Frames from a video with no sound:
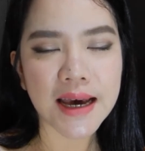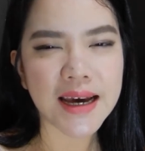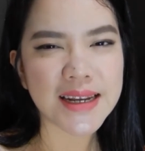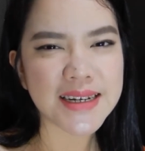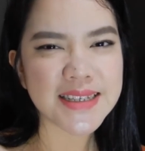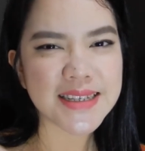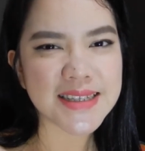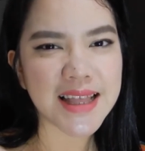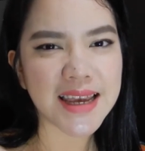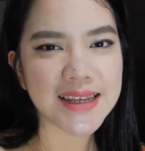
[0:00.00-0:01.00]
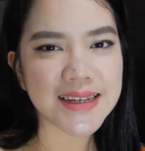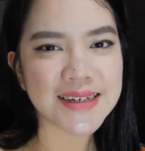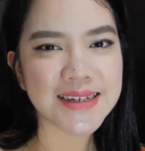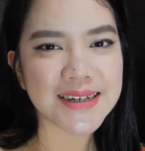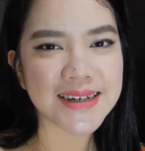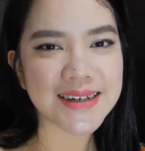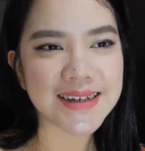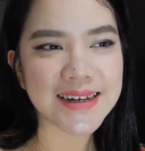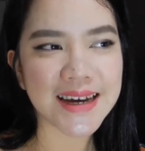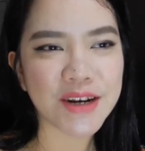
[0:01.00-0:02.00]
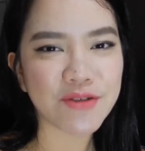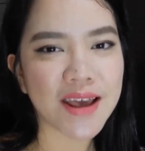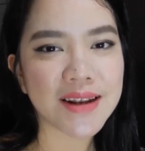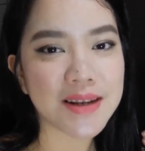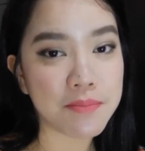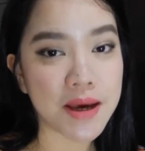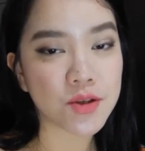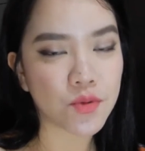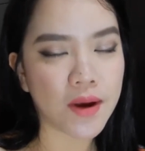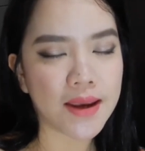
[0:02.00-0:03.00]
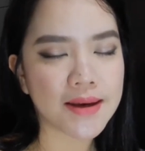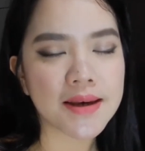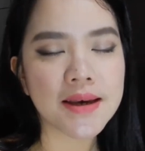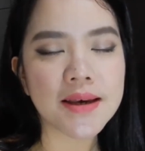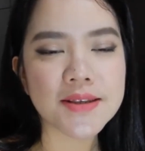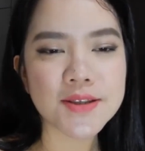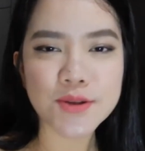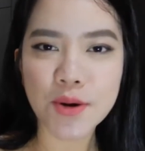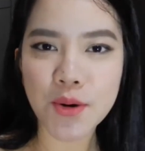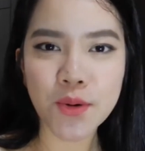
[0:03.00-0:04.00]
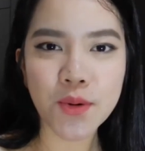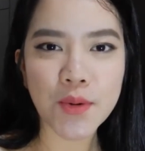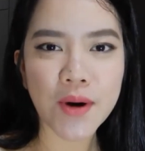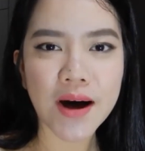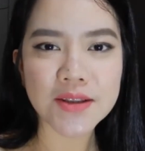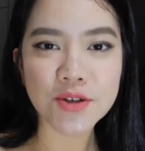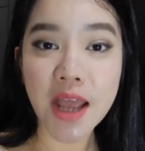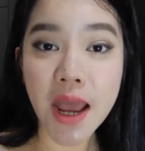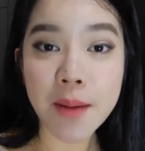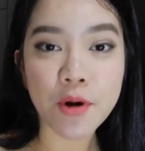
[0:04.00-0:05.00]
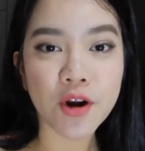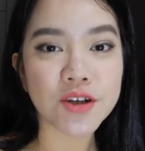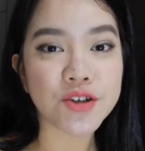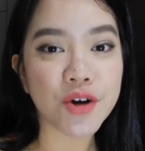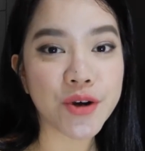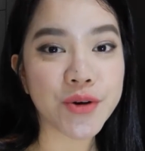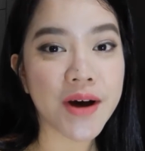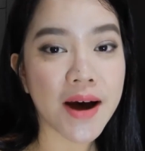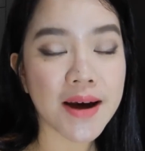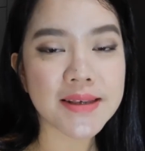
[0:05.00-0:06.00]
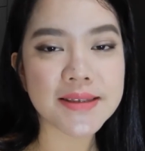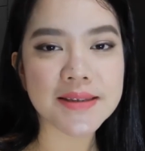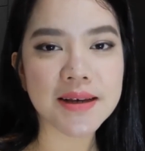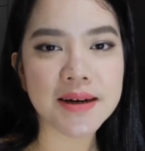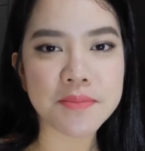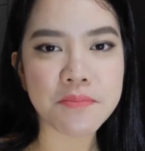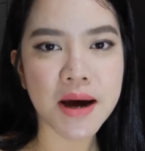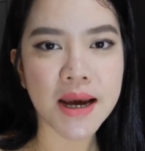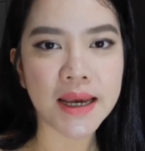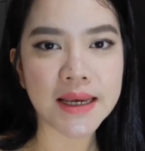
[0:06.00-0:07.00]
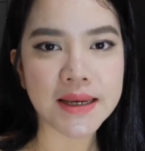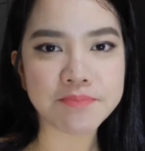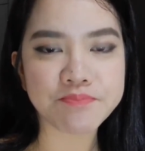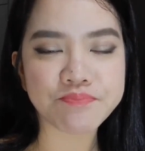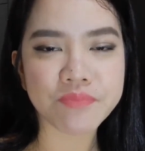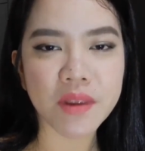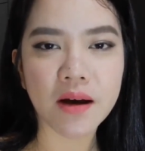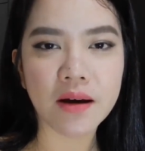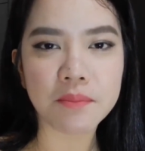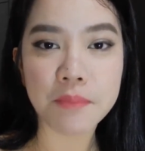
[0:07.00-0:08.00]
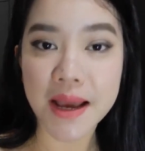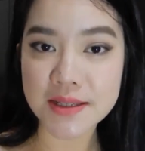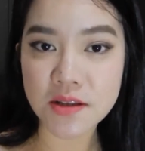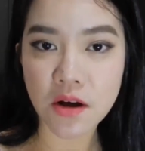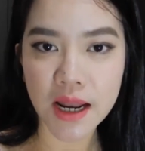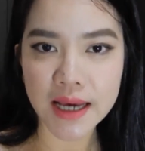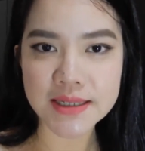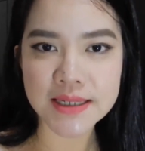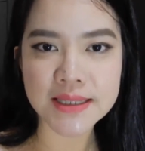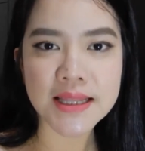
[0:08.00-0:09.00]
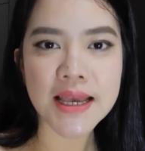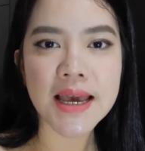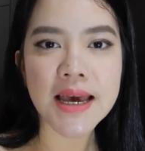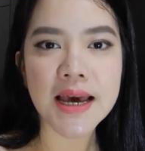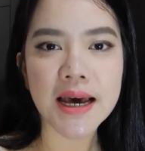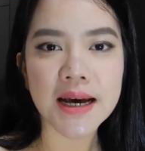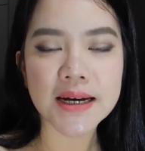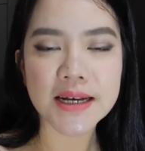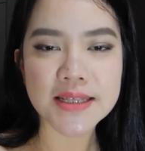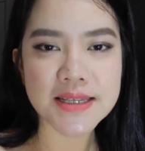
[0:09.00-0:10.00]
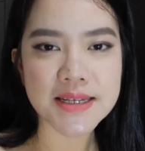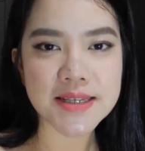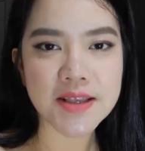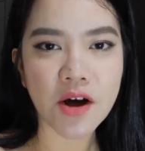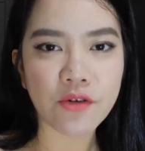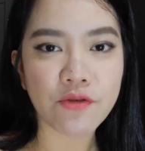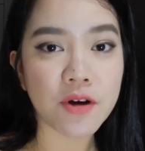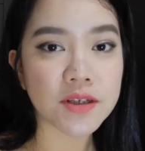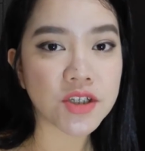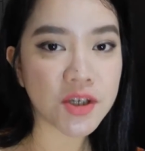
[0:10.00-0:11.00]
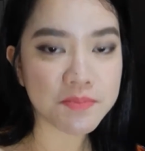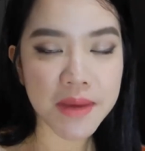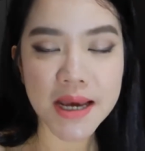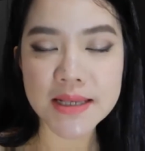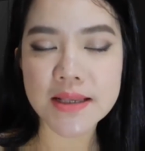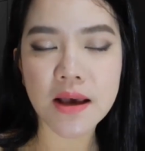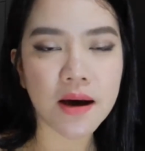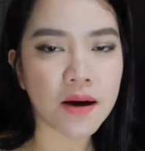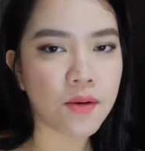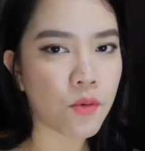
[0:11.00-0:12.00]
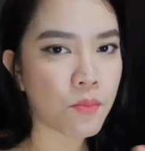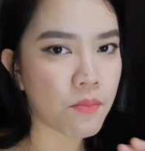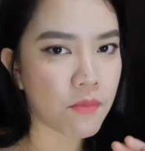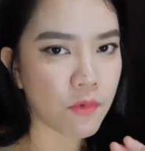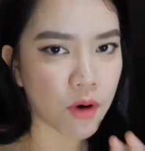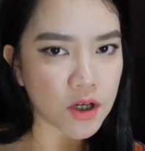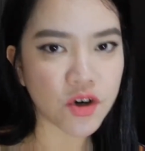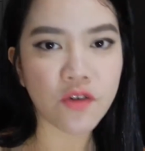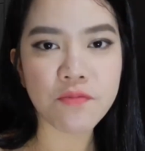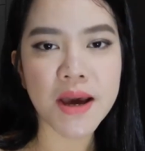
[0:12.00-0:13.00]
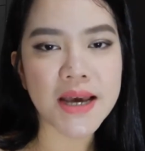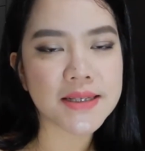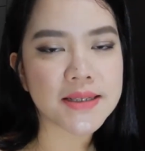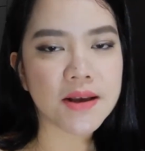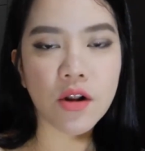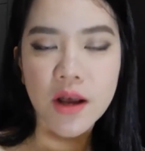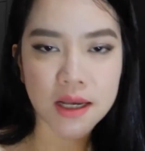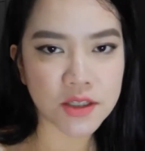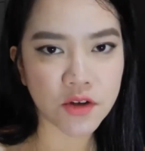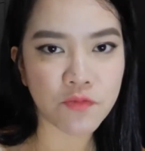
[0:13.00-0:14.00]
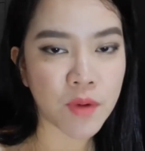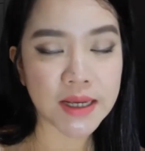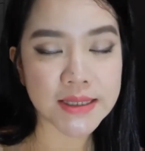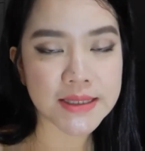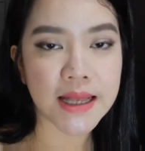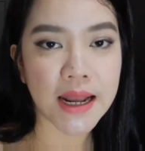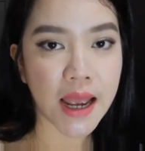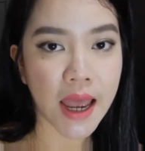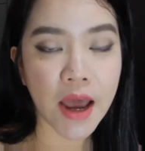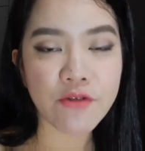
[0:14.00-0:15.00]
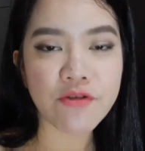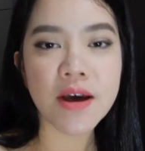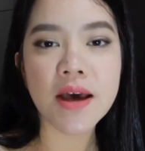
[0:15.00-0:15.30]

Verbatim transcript: uh, this is like the kind of like the best way. So today I'm gonna show you guys uh, my uh, mask collection. Uh, consists of sheet mask, uh, wash off mask, all kinds of masks that I have,